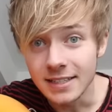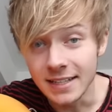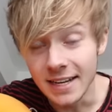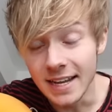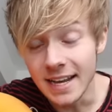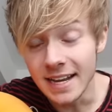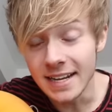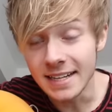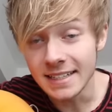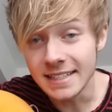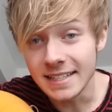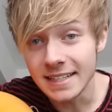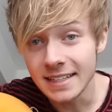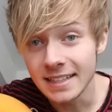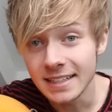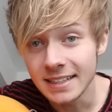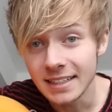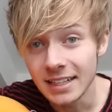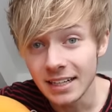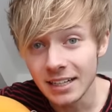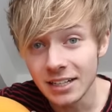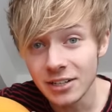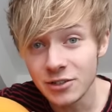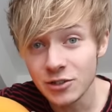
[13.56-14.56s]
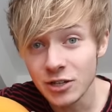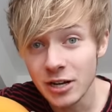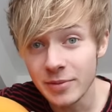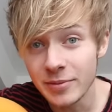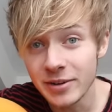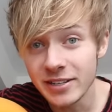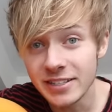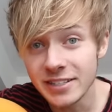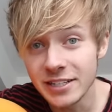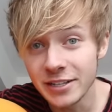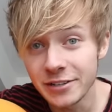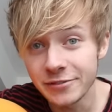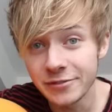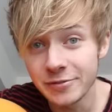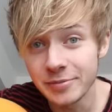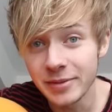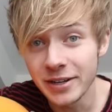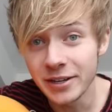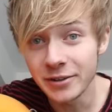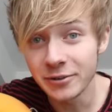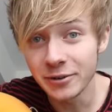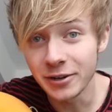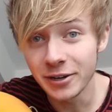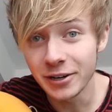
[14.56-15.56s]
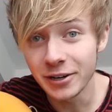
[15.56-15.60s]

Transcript: Tonight, I'm going to trap myself in my own